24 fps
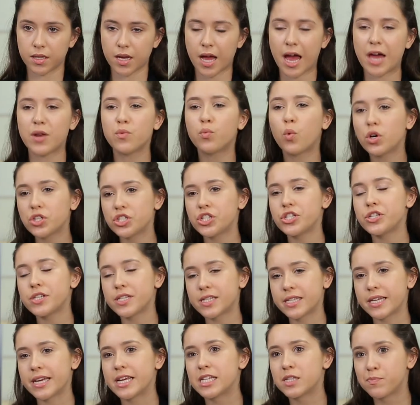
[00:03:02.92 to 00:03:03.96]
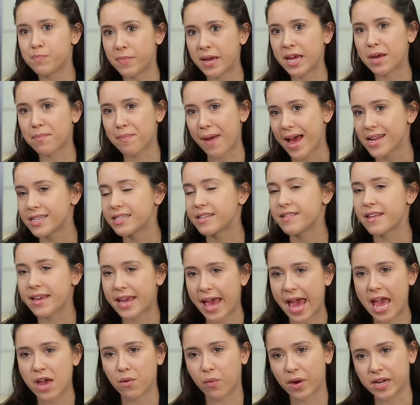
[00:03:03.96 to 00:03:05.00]
And what do you see as big bets in the
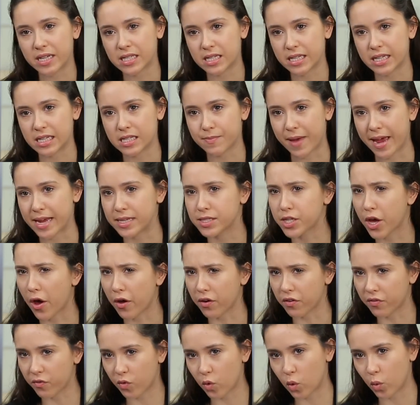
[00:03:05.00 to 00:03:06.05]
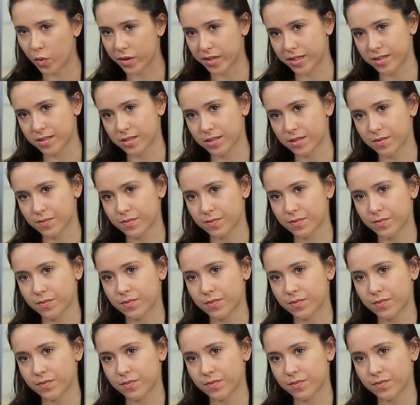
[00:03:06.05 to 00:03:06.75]
KYC space going forwards?